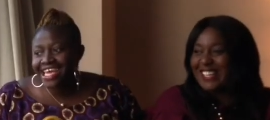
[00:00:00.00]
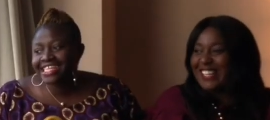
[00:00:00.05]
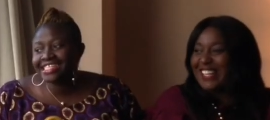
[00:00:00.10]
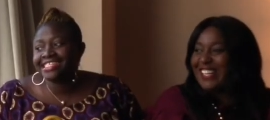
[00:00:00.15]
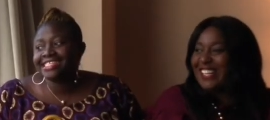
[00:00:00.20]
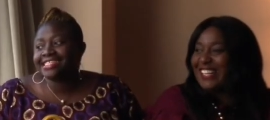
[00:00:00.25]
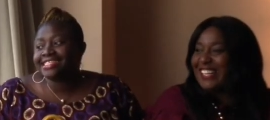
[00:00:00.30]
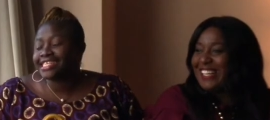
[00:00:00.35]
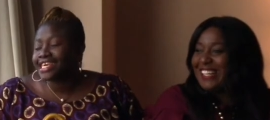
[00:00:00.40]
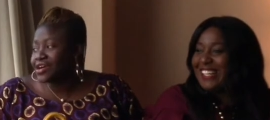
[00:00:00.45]
Speaker 1: it's
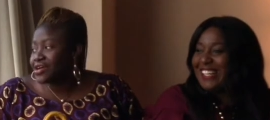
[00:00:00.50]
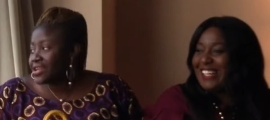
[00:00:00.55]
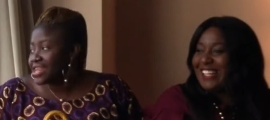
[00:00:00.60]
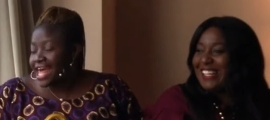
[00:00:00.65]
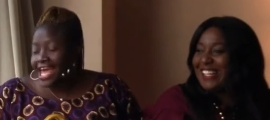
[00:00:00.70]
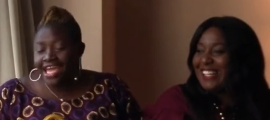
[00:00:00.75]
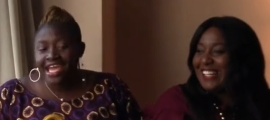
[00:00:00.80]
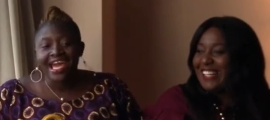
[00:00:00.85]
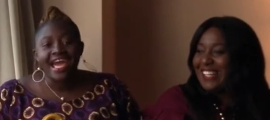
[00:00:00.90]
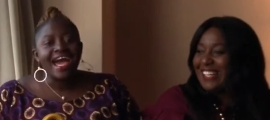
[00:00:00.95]
still
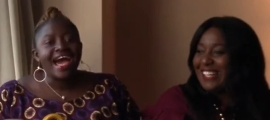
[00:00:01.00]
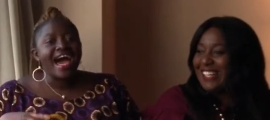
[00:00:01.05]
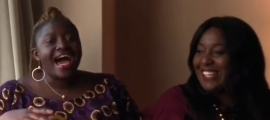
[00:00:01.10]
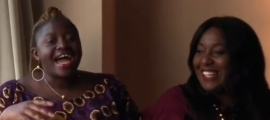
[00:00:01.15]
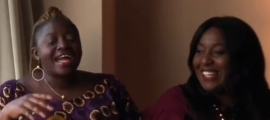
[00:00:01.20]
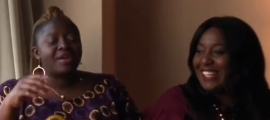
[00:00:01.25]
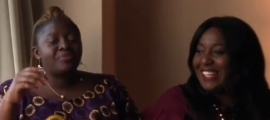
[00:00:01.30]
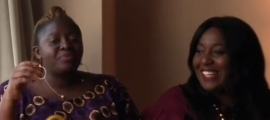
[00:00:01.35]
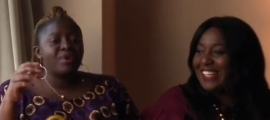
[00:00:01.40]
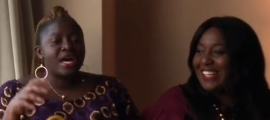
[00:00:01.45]
like,
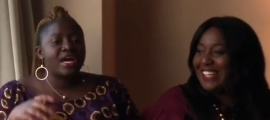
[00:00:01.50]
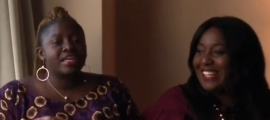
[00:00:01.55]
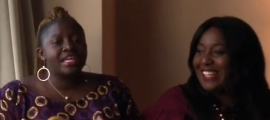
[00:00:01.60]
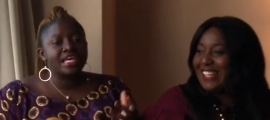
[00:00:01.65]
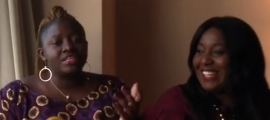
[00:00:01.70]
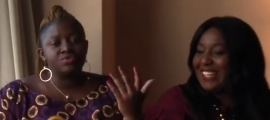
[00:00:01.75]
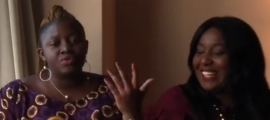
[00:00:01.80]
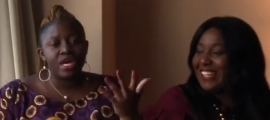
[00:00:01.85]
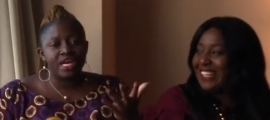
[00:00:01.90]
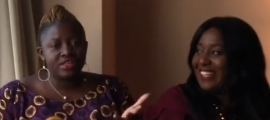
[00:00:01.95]

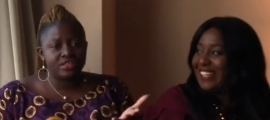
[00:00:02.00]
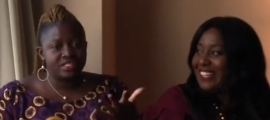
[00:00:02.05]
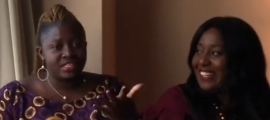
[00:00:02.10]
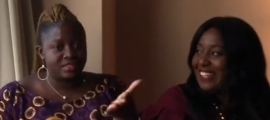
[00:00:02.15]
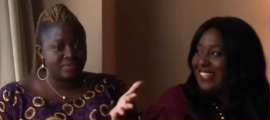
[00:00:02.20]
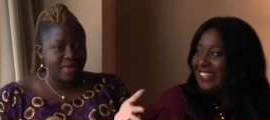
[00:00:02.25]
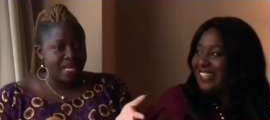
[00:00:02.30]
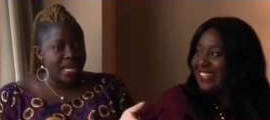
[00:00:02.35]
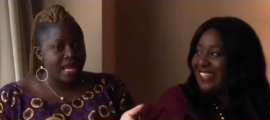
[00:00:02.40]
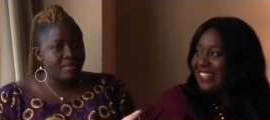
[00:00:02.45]
that's what I use
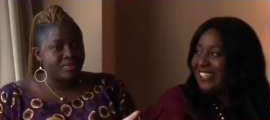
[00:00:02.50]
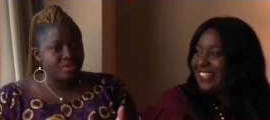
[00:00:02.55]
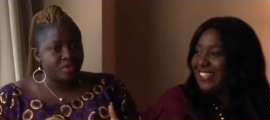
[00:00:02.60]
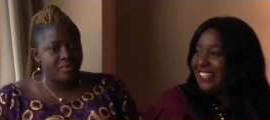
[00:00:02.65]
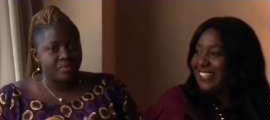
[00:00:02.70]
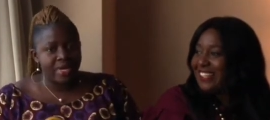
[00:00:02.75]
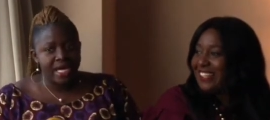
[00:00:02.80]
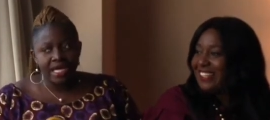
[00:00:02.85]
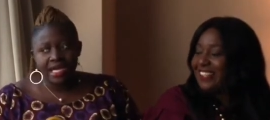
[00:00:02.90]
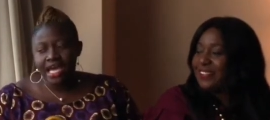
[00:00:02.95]
as my
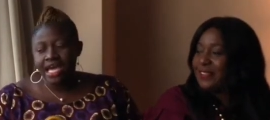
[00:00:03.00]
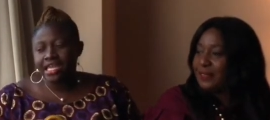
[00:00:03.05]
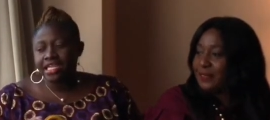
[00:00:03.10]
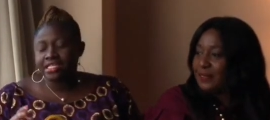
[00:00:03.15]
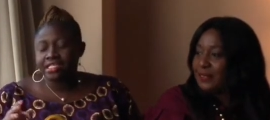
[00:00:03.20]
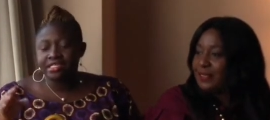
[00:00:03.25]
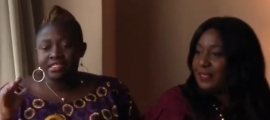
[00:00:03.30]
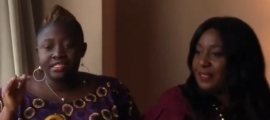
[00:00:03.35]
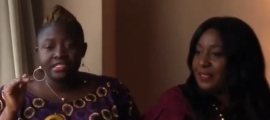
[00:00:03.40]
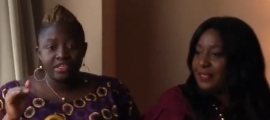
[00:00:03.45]
laptop bag, and
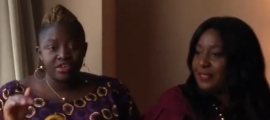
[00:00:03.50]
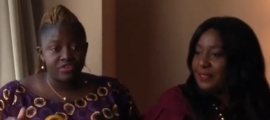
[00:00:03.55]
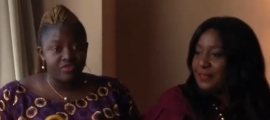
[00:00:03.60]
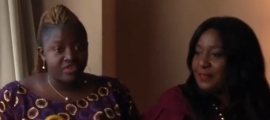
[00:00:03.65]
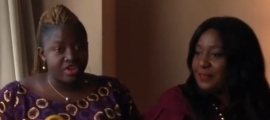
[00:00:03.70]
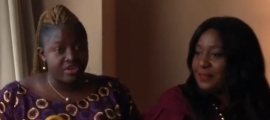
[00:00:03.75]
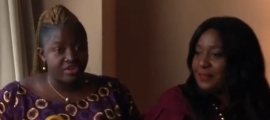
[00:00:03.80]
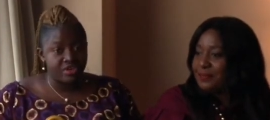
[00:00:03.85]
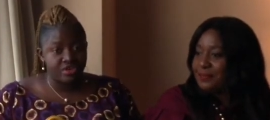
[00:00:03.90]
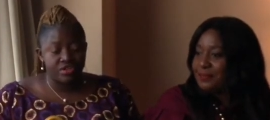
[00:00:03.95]
it's still
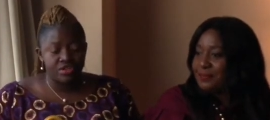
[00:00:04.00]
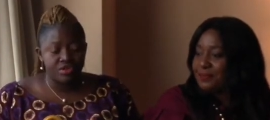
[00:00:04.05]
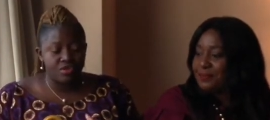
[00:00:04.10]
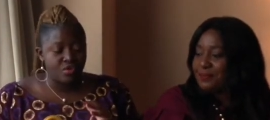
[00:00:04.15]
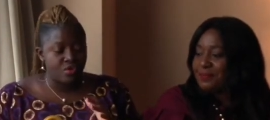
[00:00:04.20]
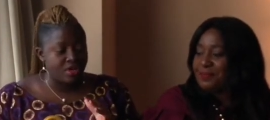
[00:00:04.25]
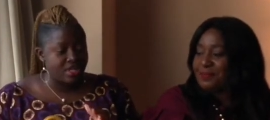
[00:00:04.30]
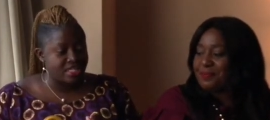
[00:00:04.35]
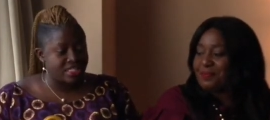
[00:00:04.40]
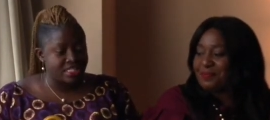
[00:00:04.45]
very good. The
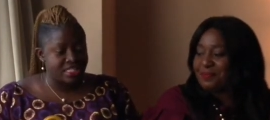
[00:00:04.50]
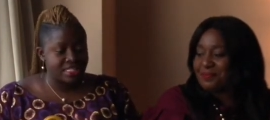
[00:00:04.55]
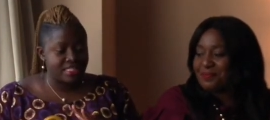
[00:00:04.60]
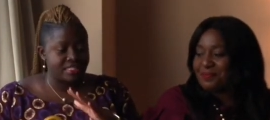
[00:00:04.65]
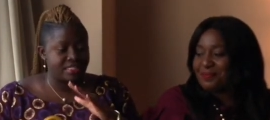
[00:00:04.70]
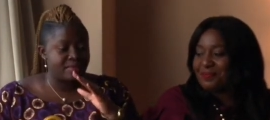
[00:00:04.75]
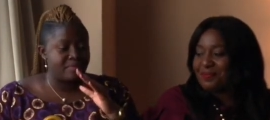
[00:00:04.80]
quality is